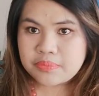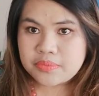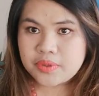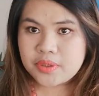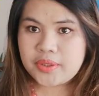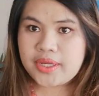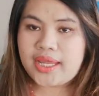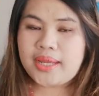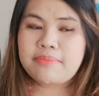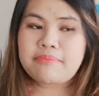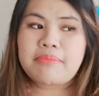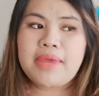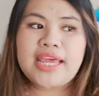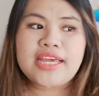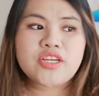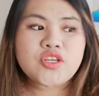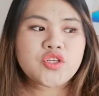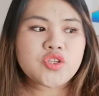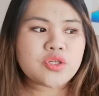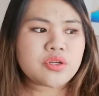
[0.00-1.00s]
Okay,
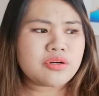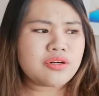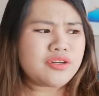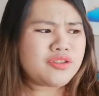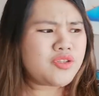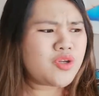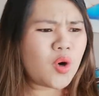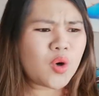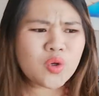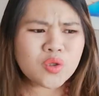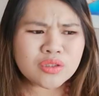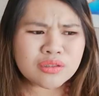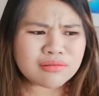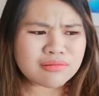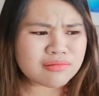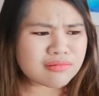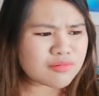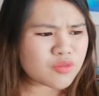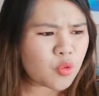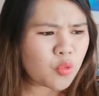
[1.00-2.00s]
make sure, don't
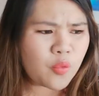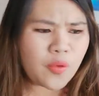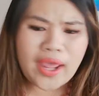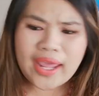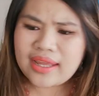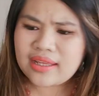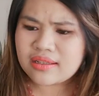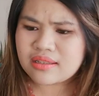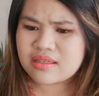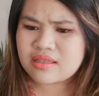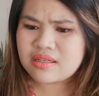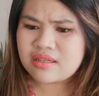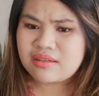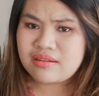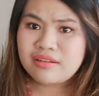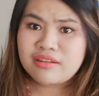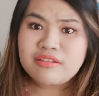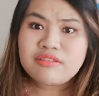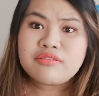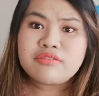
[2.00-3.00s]
wait
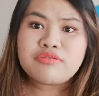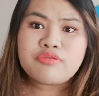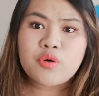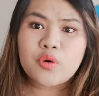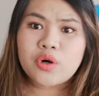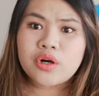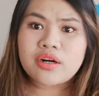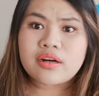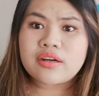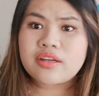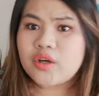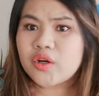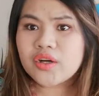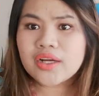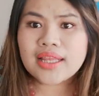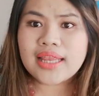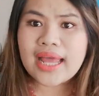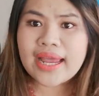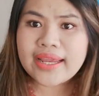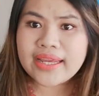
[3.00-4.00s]
for your
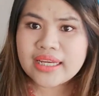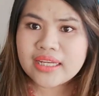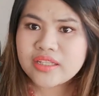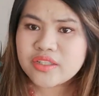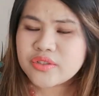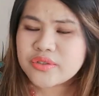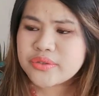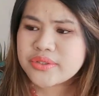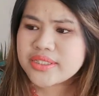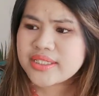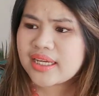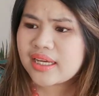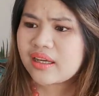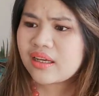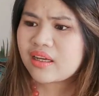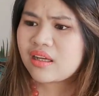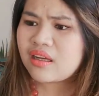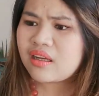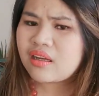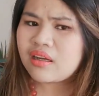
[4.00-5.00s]
client to
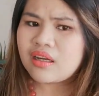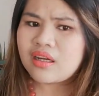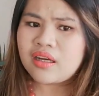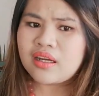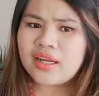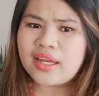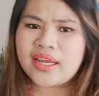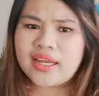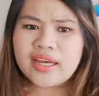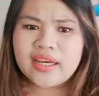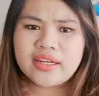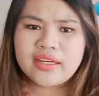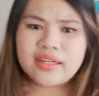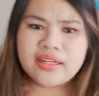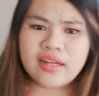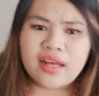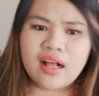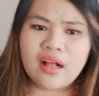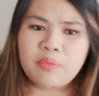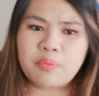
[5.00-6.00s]
say, hey, I
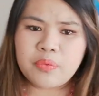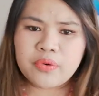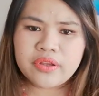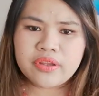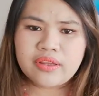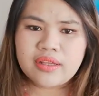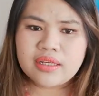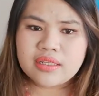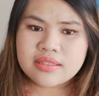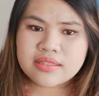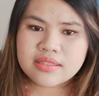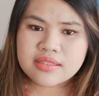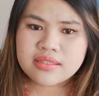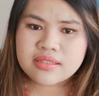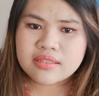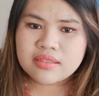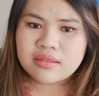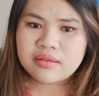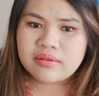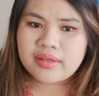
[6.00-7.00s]
need help with
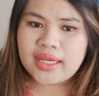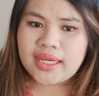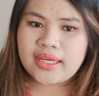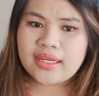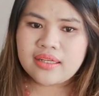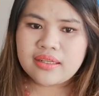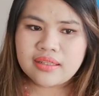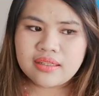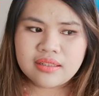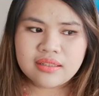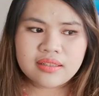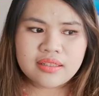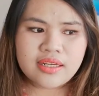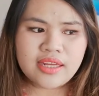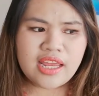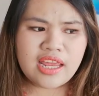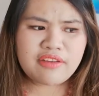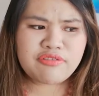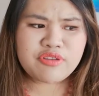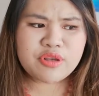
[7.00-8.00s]
this, okay?
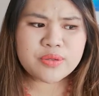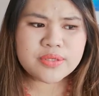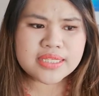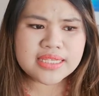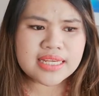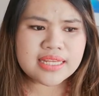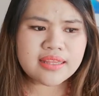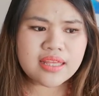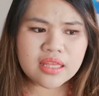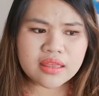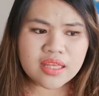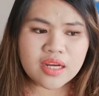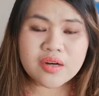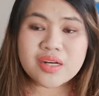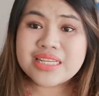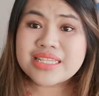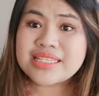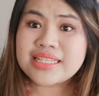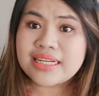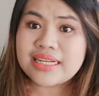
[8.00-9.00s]
If you see that there
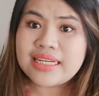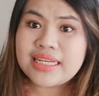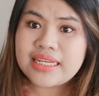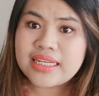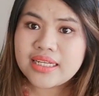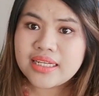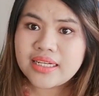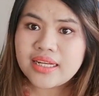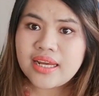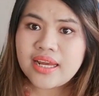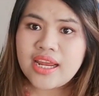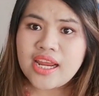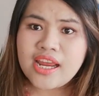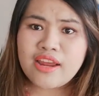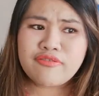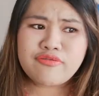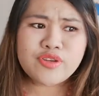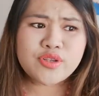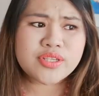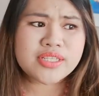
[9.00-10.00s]
is a need,
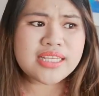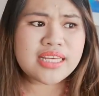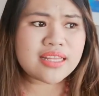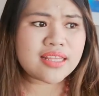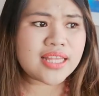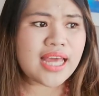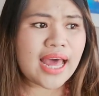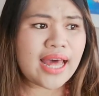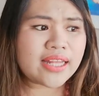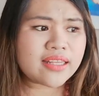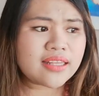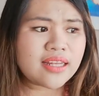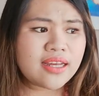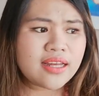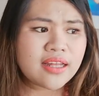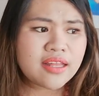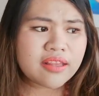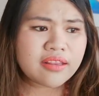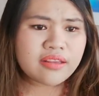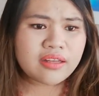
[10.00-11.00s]
if you see that
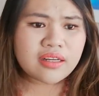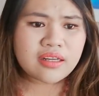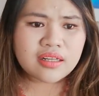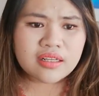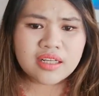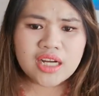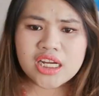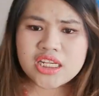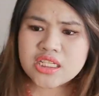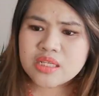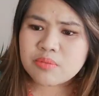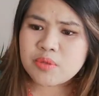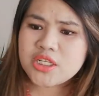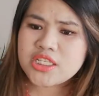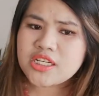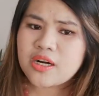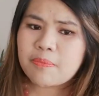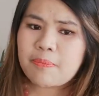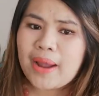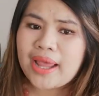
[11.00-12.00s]
the
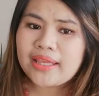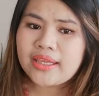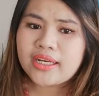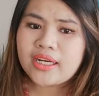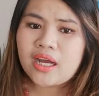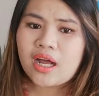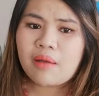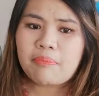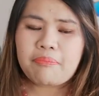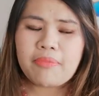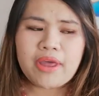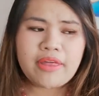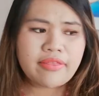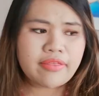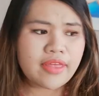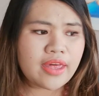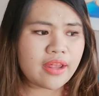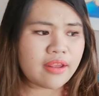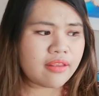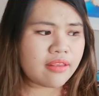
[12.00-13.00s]
customers are piling up and
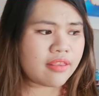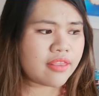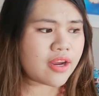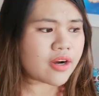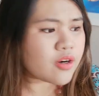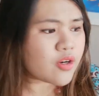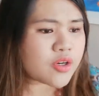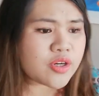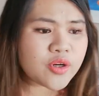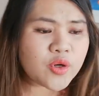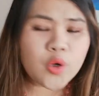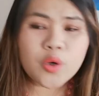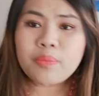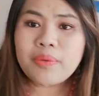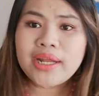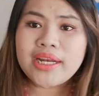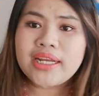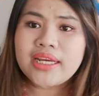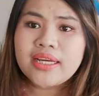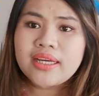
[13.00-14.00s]
then there's
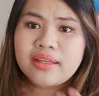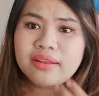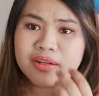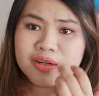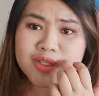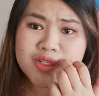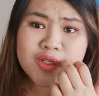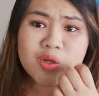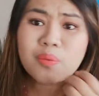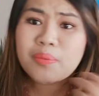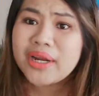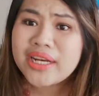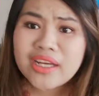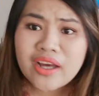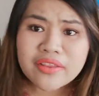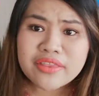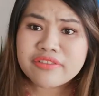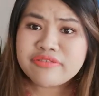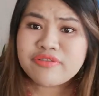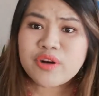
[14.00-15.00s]
nobody
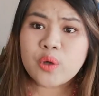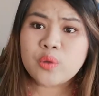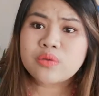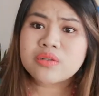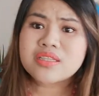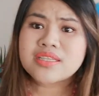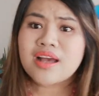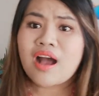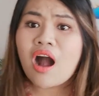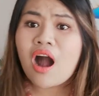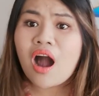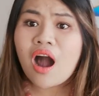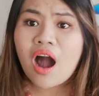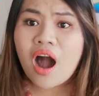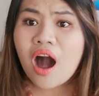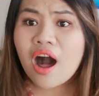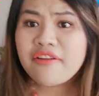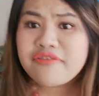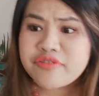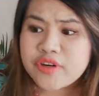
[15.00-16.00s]
on the phones,
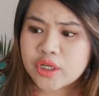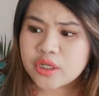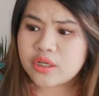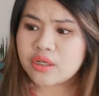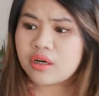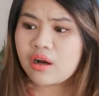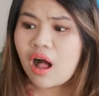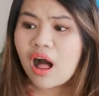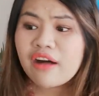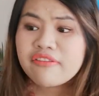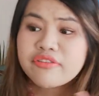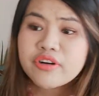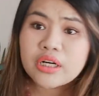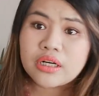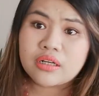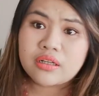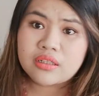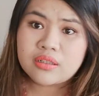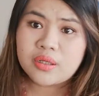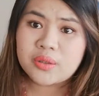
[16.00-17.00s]

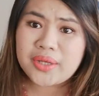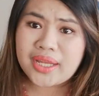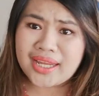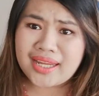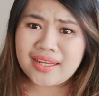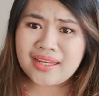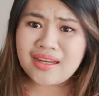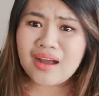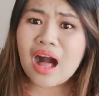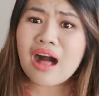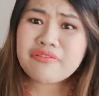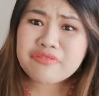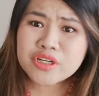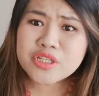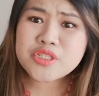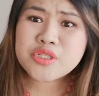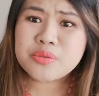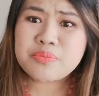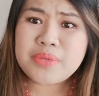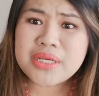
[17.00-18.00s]
offer, okay?
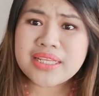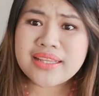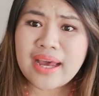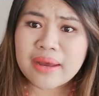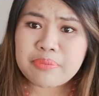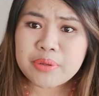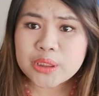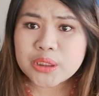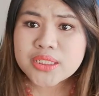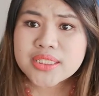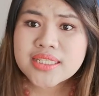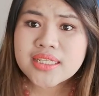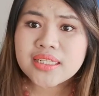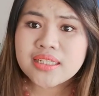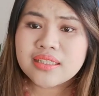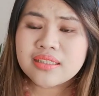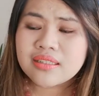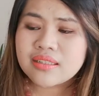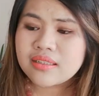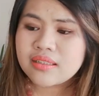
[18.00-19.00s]
Offer to be that
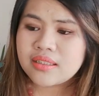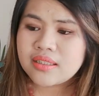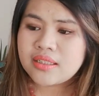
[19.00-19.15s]
person.